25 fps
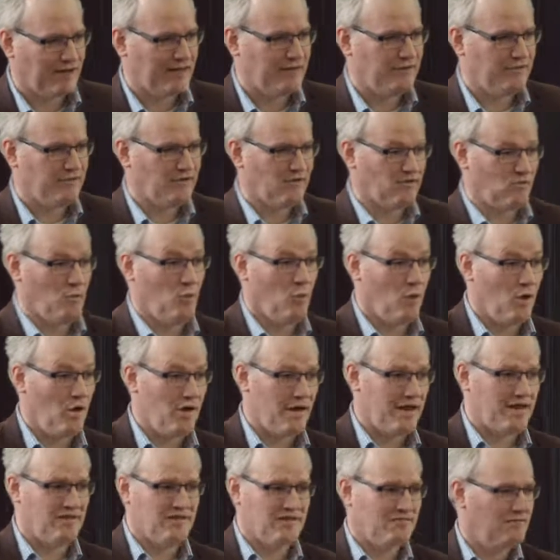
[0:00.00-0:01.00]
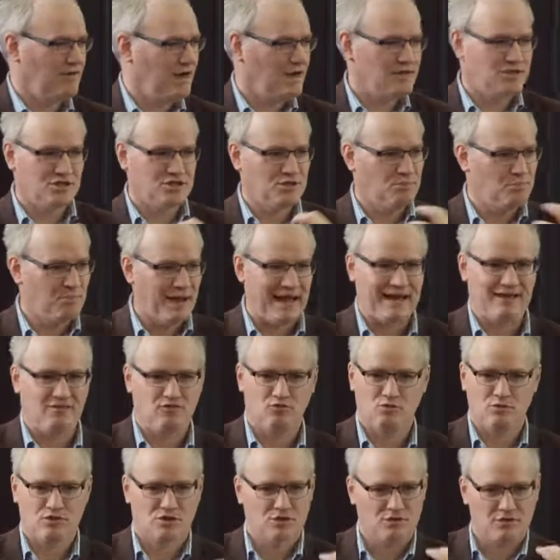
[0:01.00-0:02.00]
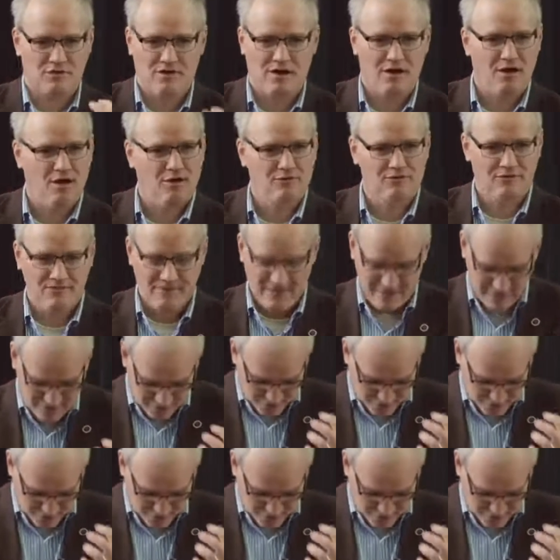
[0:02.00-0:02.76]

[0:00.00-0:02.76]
value doesn't work, it's in relation to banks, which are at the heart of the